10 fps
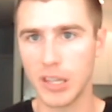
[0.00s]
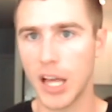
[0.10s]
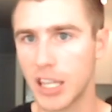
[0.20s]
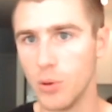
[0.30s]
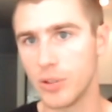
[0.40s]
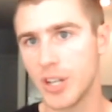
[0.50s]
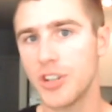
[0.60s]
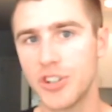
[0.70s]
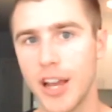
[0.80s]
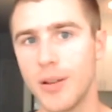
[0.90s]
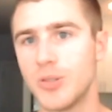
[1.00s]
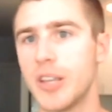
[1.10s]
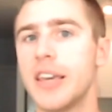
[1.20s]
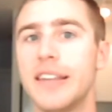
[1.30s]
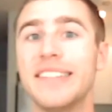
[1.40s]
lucky with touchdowns
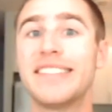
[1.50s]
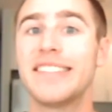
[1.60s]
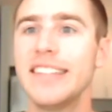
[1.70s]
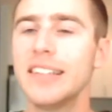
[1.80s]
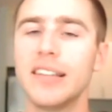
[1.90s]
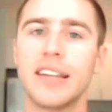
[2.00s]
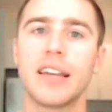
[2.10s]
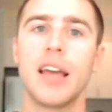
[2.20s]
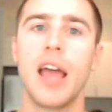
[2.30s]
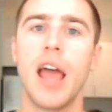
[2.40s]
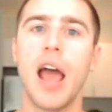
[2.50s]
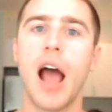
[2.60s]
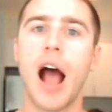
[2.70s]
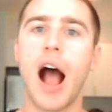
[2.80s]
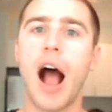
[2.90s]
to hit his ceiling,
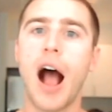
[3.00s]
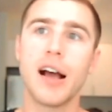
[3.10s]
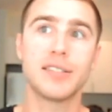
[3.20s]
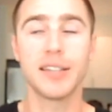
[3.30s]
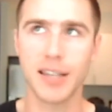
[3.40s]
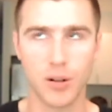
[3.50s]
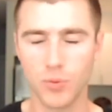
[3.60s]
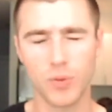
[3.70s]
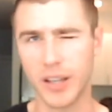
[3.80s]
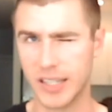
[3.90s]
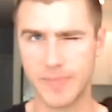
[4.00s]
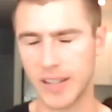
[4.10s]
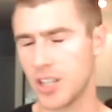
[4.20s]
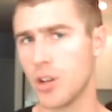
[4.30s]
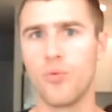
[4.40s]
since I don't
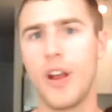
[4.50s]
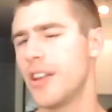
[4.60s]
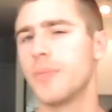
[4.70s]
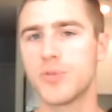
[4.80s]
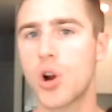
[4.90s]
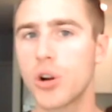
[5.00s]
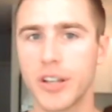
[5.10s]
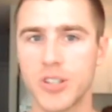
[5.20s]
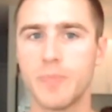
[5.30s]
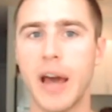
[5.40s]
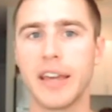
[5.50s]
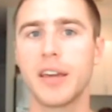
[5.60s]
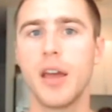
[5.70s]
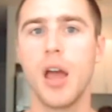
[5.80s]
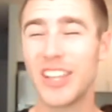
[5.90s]
expect like a random target
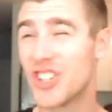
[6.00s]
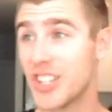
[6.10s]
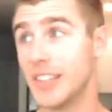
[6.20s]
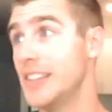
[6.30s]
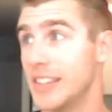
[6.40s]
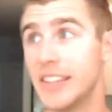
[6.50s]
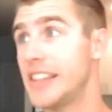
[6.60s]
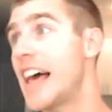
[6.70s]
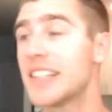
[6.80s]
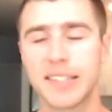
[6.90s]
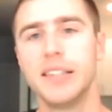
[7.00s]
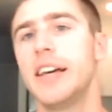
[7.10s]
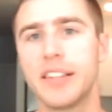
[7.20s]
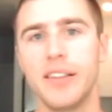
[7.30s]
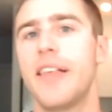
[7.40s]
spike, it's just less
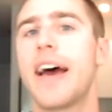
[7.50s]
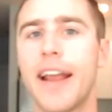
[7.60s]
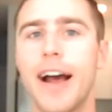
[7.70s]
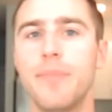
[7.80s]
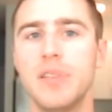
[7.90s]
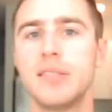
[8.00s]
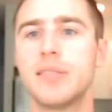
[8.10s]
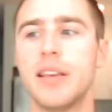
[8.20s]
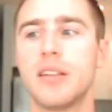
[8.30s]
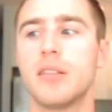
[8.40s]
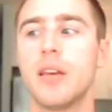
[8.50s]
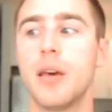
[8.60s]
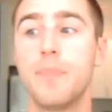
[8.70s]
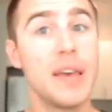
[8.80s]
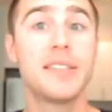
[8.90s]
likely that happens than
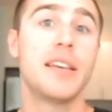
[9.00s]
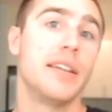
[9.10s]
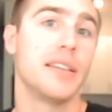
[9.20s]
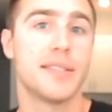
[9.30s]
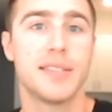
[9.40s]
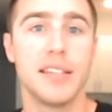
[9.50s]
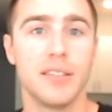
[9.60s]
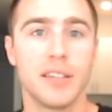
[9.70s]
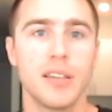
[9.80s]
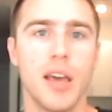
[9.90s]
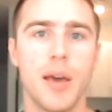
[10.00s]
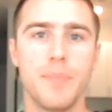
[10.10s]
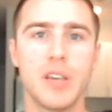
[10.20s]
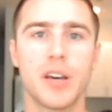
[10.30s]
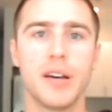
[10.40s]
Pitts hitting his ceiling,
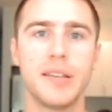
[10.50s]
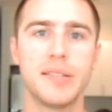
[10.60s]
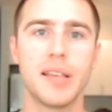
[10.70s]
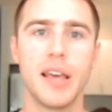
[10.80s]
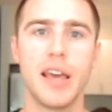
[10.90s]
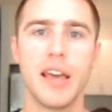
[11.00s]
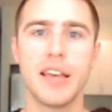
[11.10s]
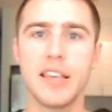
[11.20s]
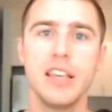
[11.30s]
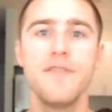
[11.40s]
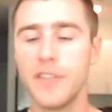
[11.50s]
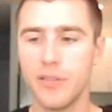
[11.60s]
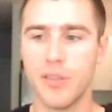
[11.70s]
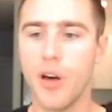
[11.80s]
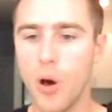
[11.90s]
because
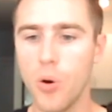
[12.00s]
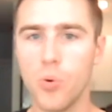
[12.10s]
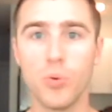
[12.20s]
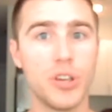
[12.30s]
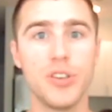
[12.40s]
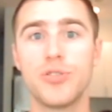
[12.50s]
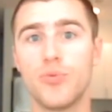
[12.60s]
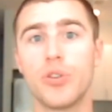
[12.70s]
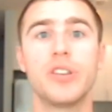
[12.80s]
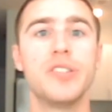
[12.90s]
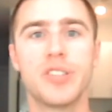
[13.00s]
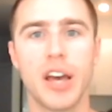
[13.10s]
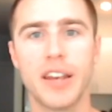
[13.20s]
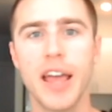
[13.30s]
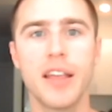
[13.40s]
even though he's a rookie
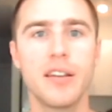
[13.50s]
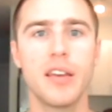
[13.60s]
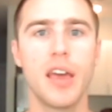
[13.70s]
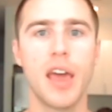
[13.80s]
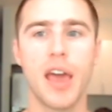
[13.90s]
tight end,